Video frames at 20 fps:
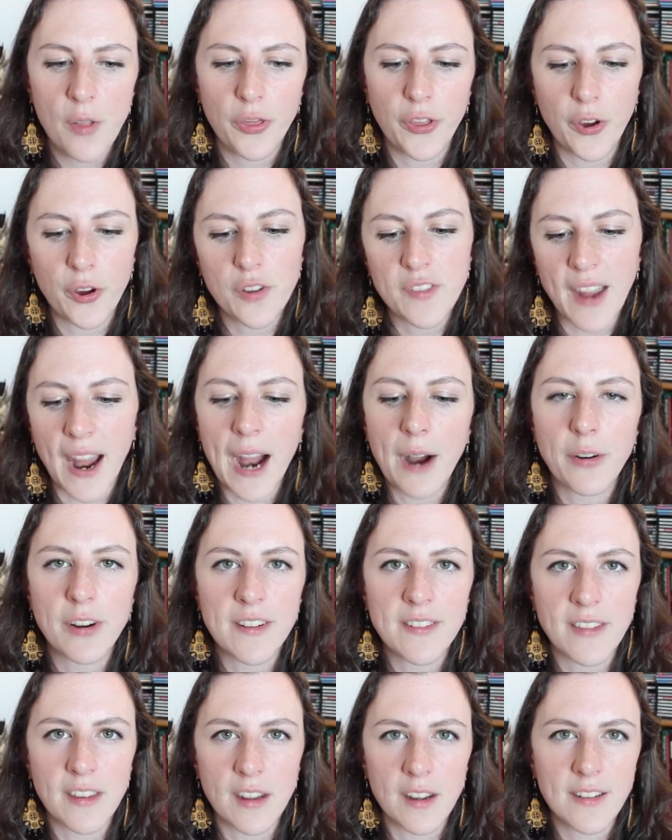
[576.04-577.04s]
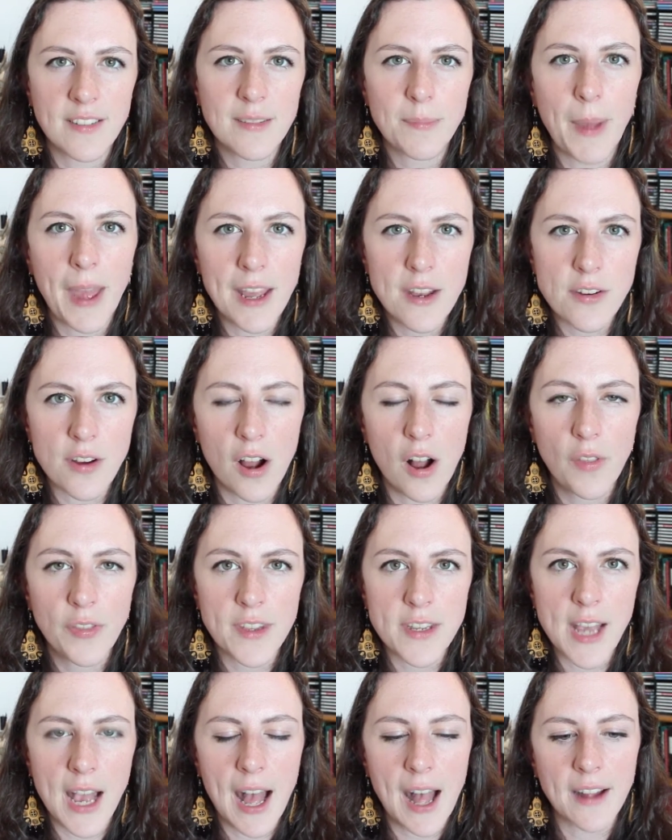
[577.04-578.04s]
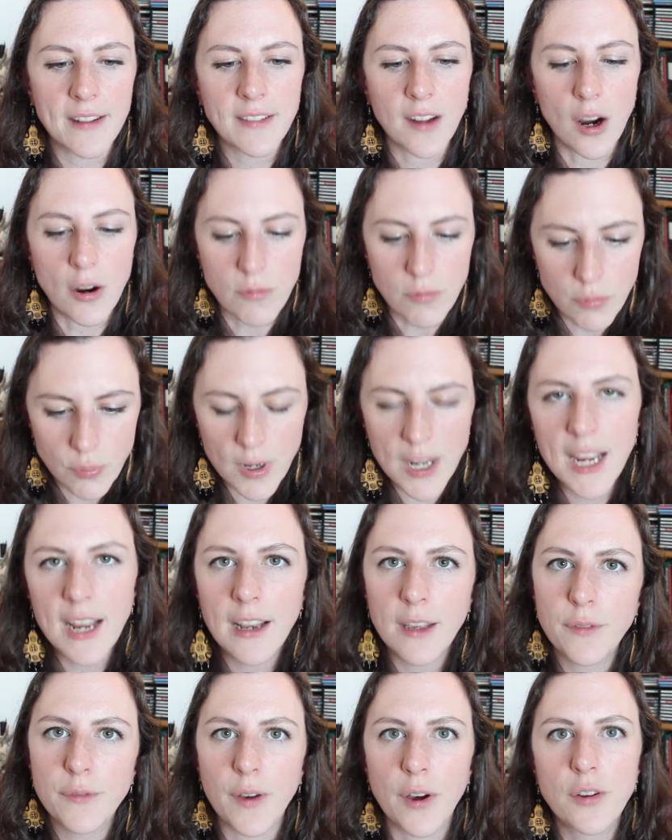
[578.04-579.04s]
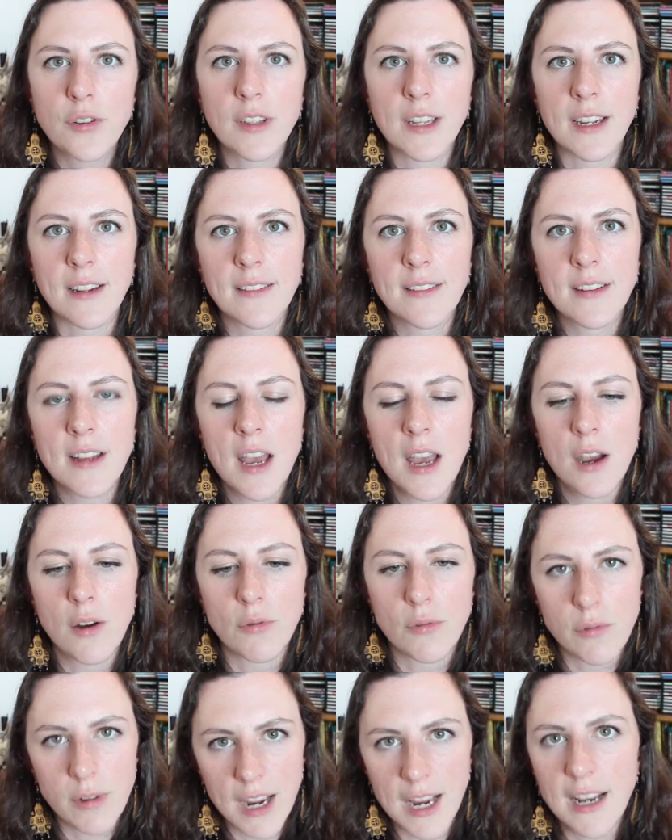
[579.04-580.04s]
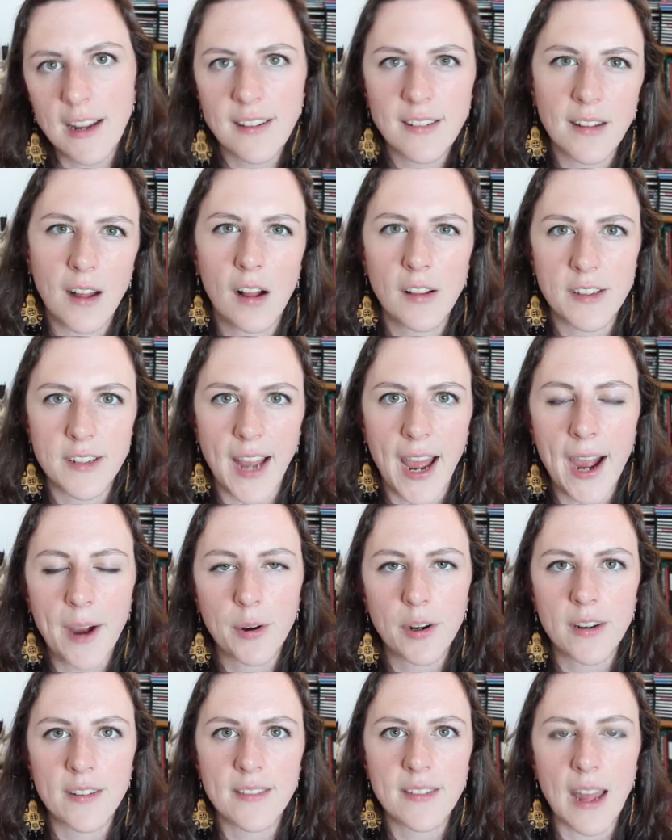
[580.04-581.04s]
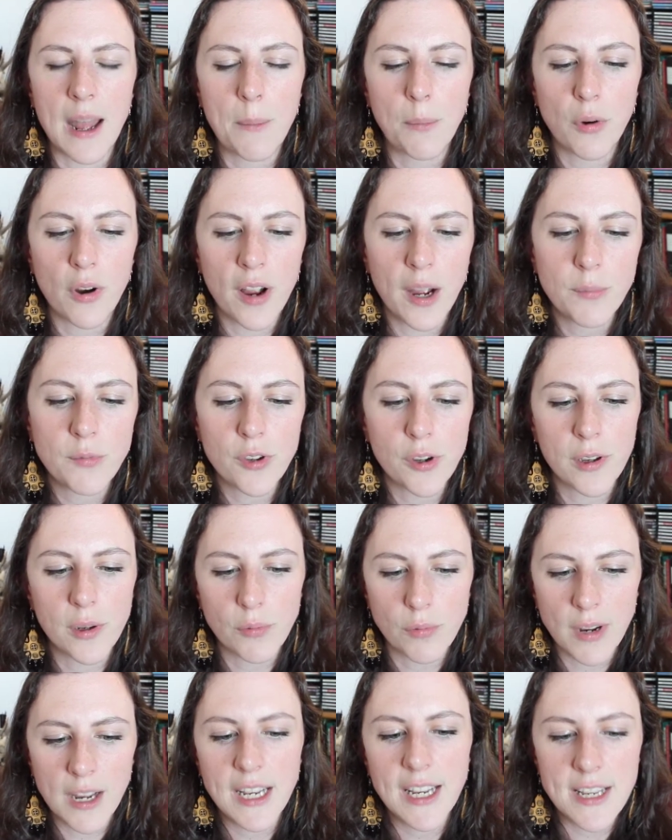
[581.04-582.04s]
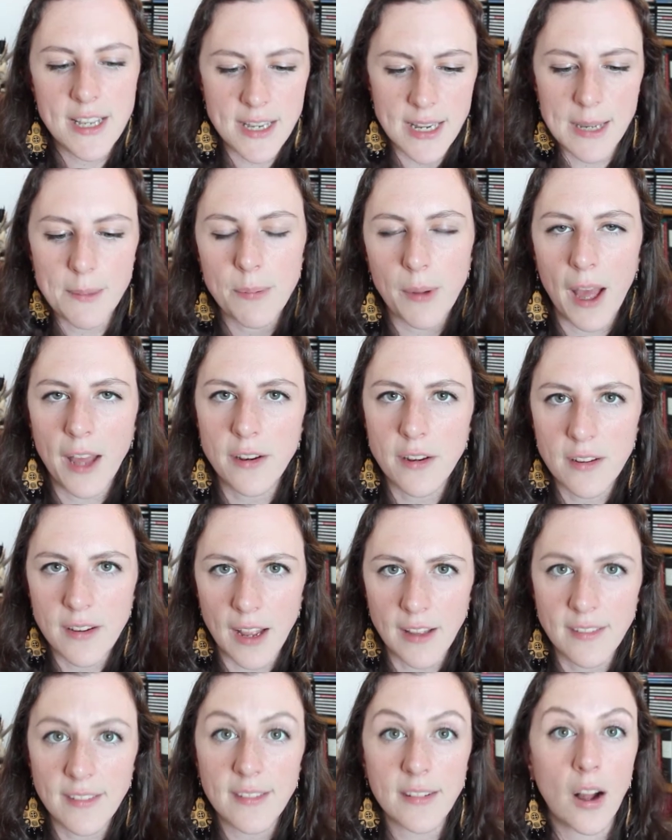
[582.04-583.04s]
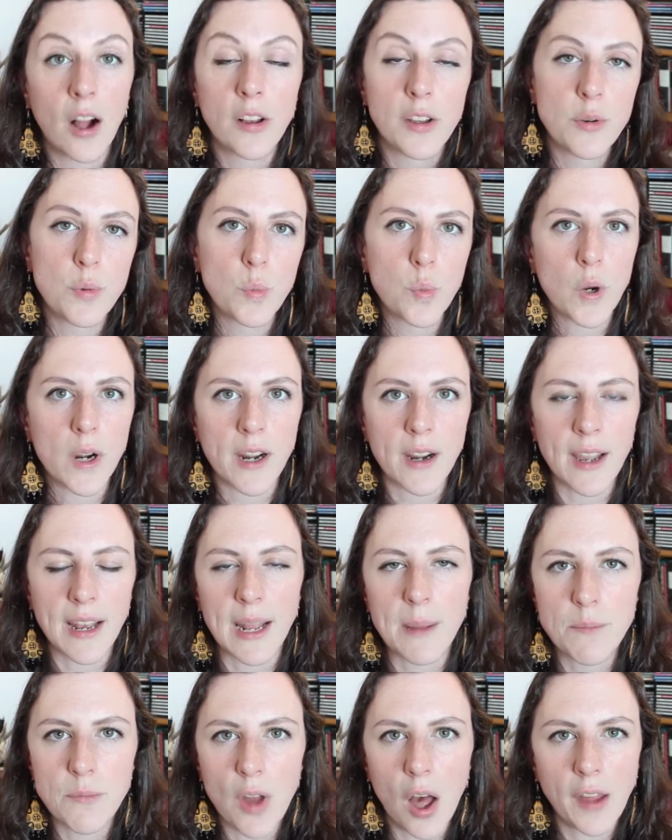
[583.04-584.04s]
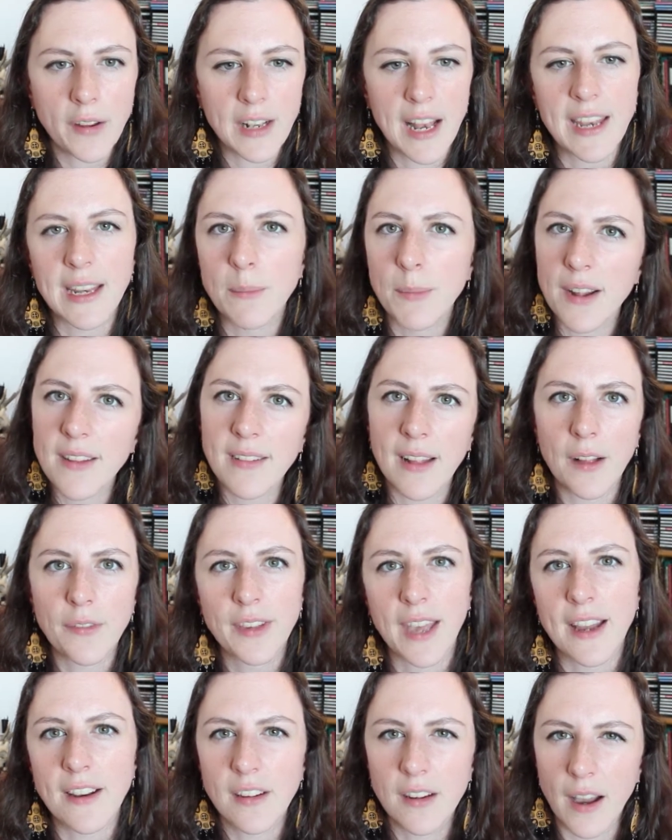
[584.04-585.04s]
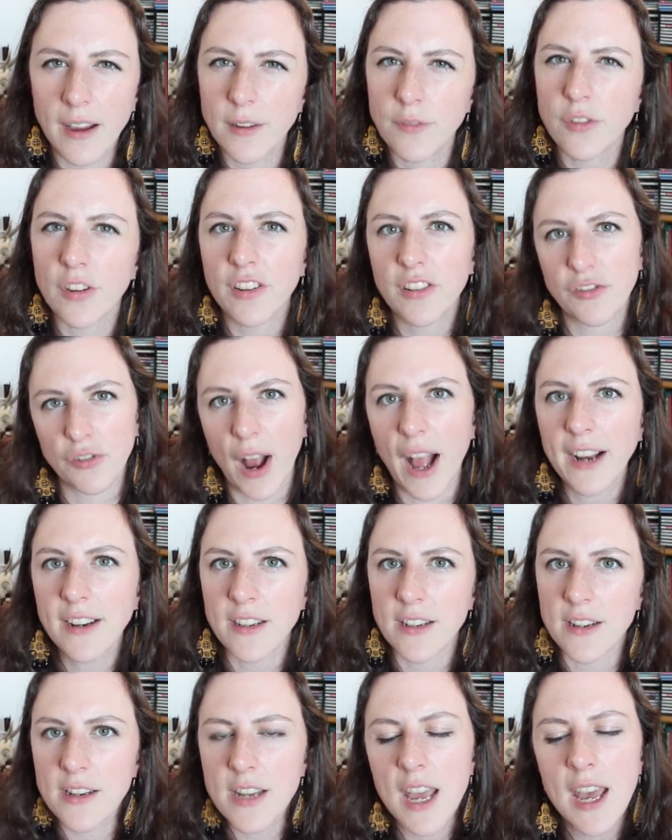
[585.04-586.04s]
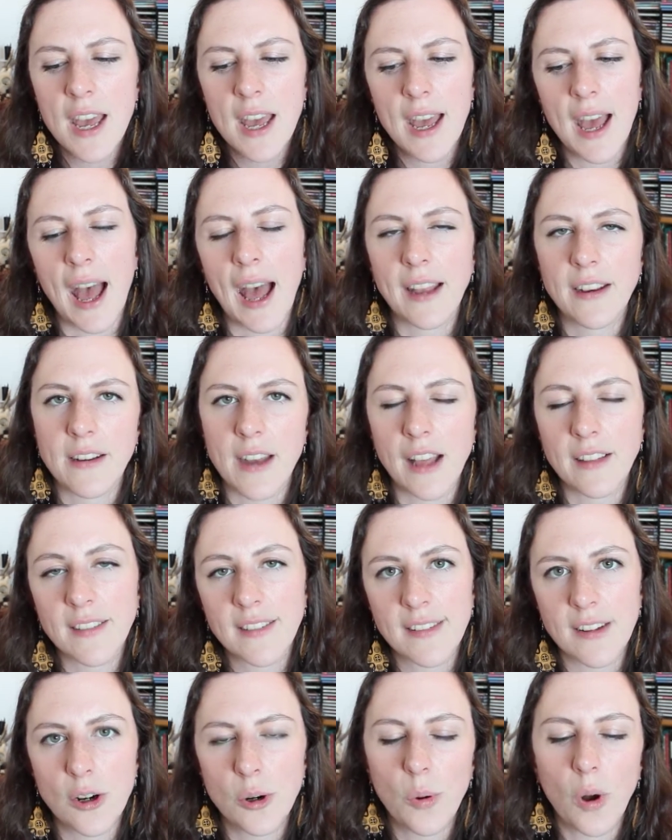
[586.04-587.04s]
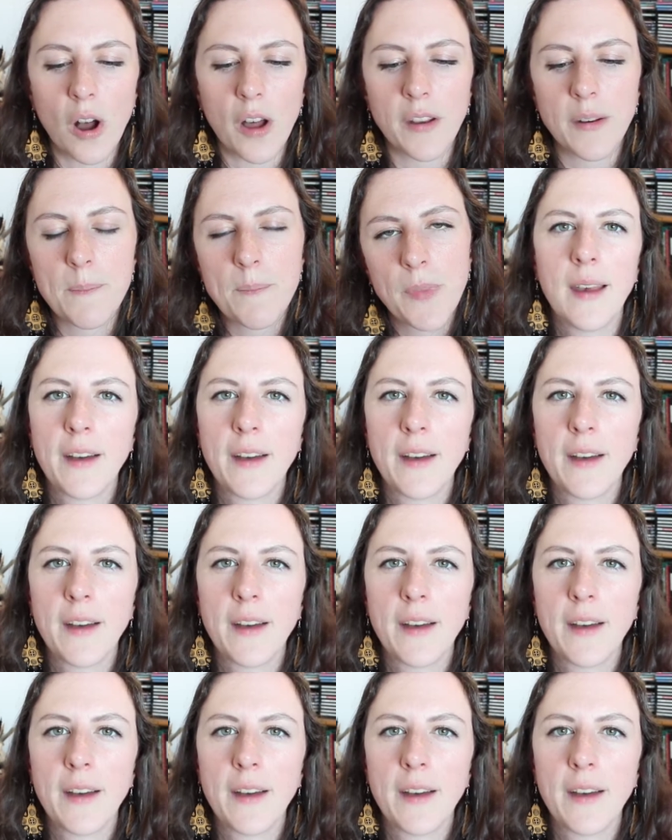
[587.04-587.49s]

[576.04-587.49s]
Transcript: those hours that I spend on the task are really focused, really solid hours, and where I'm doing really deep and solid work, and I'm not letting myself get kind of distracted and so on.